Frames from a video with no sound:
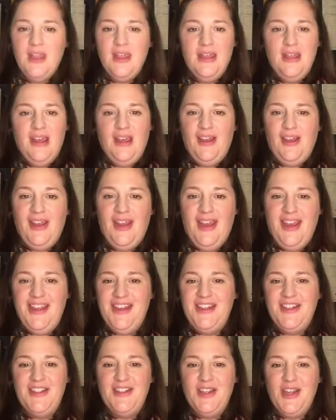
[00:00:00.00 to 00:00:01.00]

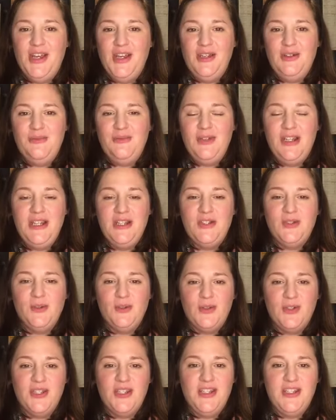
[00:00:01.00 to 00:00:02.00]
Okay, so
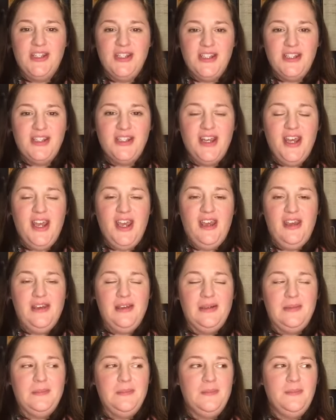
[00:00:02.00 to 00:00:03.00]
resources.
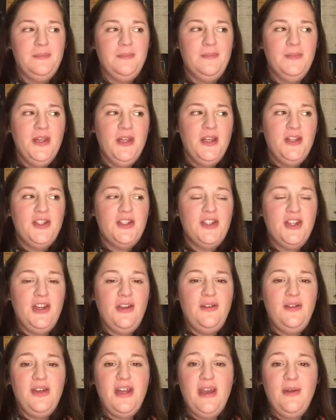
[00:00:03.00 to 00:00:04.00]
Um, so
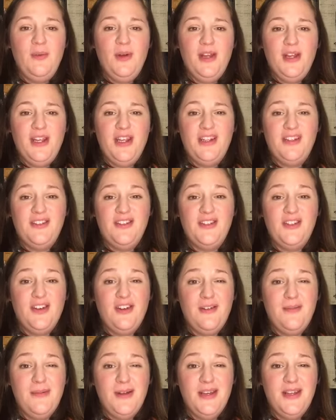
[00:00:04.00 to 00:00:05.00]
networking to
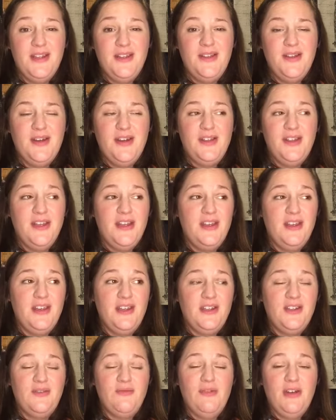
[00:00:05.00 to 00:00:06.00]
start with, I think,
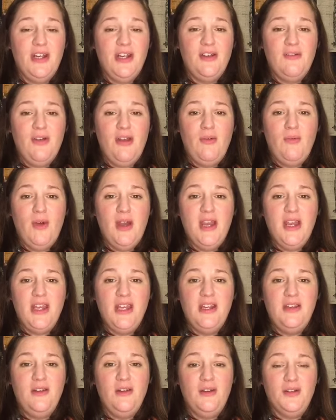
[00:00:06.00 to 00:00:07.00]
is a really great way.
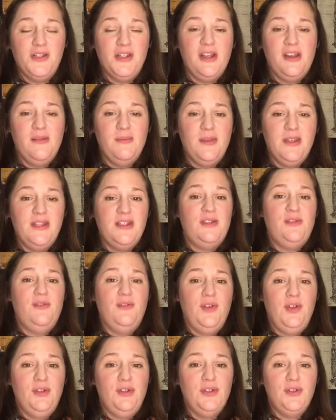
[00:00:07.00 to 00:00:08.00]
In Nottingham, there's the
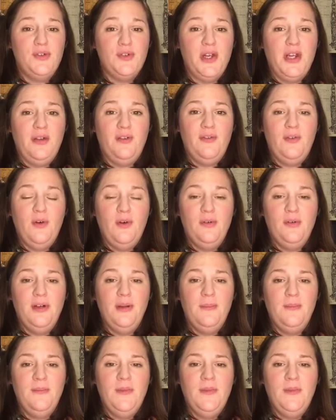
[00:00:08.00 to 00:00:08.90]
Food and Drink Forum.